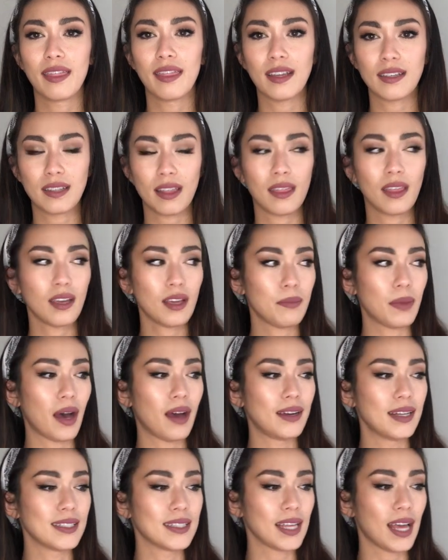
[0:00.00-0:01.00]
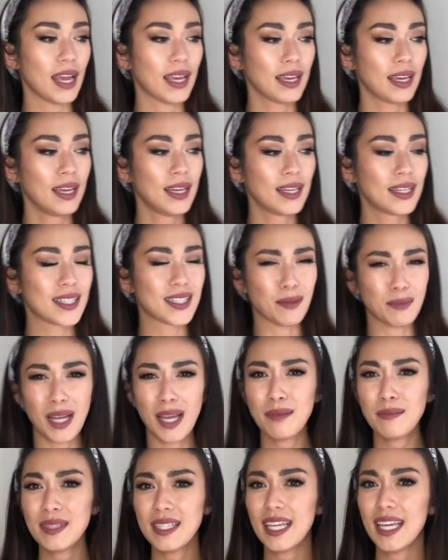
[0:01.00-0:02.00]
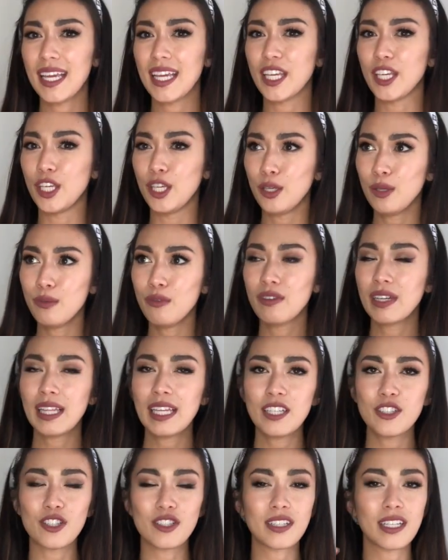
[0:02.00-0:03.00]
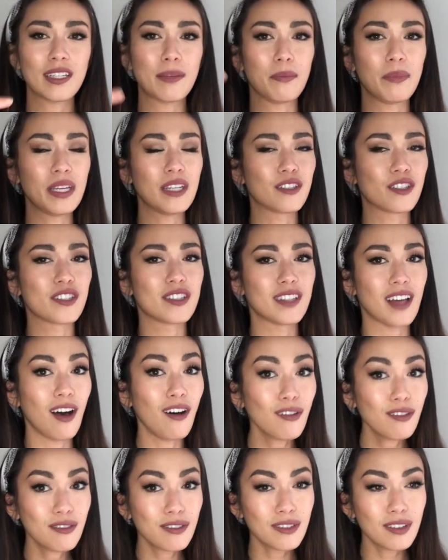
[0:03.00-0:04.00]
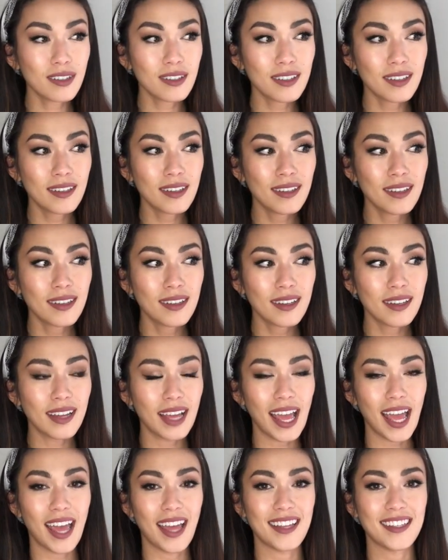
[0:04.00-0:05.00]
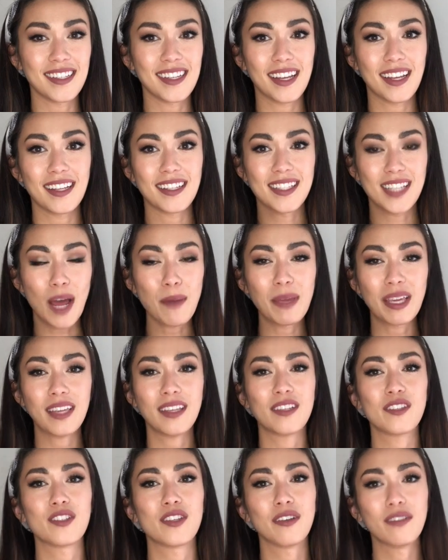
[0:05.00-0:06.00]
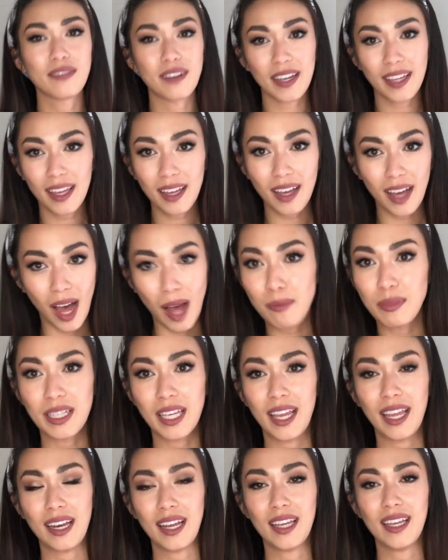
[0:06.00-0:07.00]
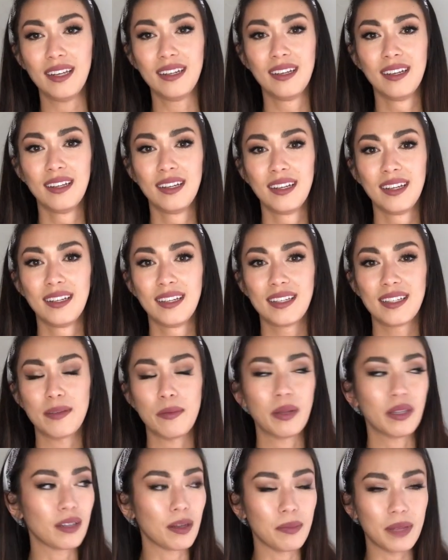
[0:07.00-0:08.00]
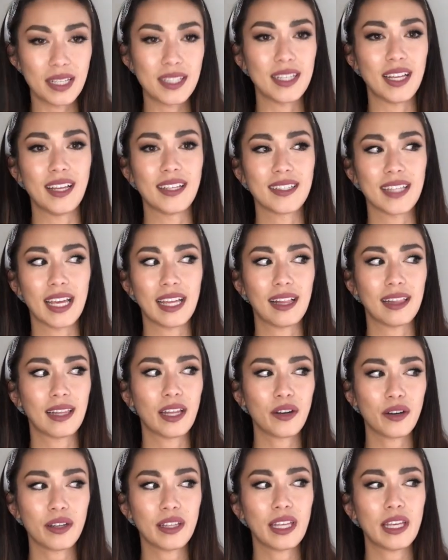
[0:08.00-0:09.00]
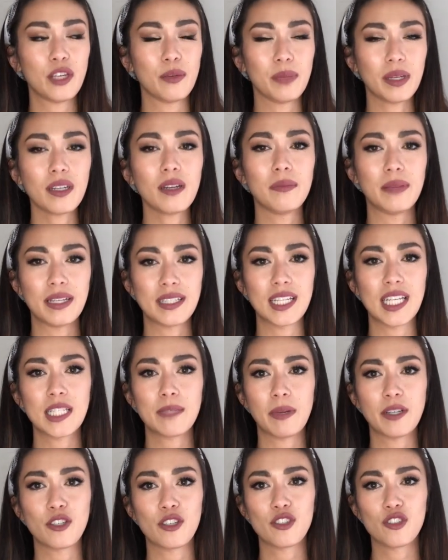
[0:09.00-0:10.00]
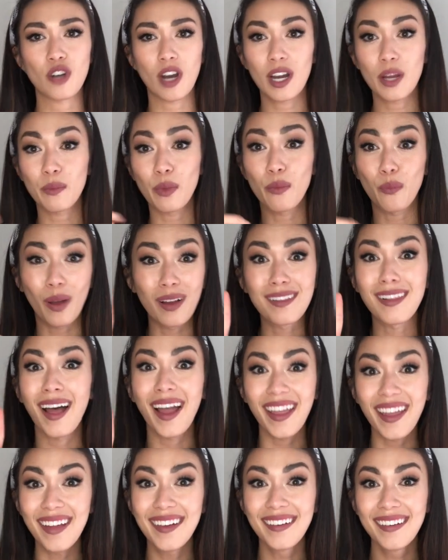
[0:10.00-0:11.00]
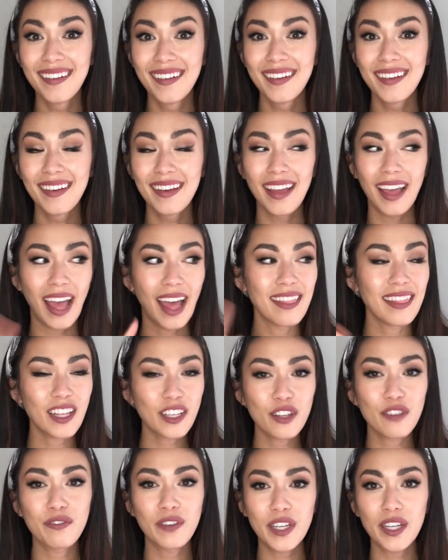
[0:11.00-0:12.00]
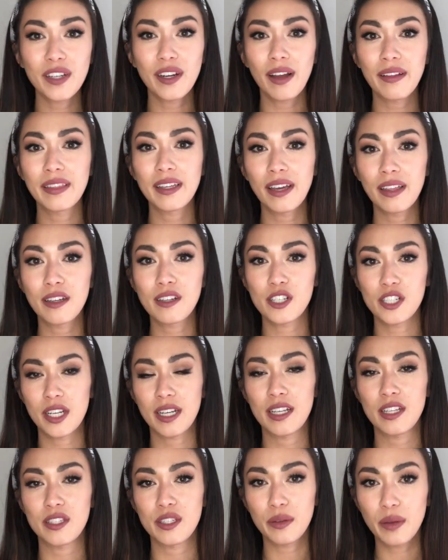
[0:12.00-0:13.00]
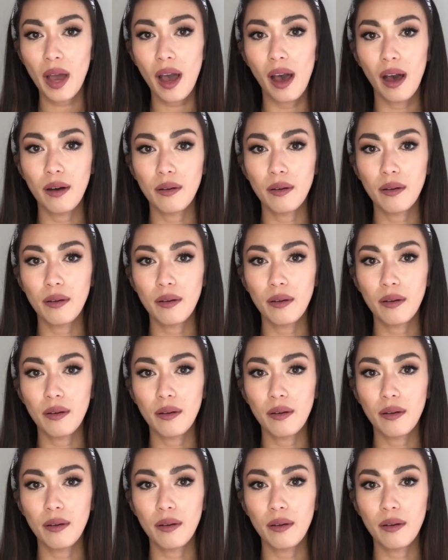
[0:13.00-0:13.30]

thing to think about is like, sometimes you really just need to be yourself and stop making it so fucking complicated to build a business. Like literally you build a business by just starting with one client and then you figure out the other shit as you go.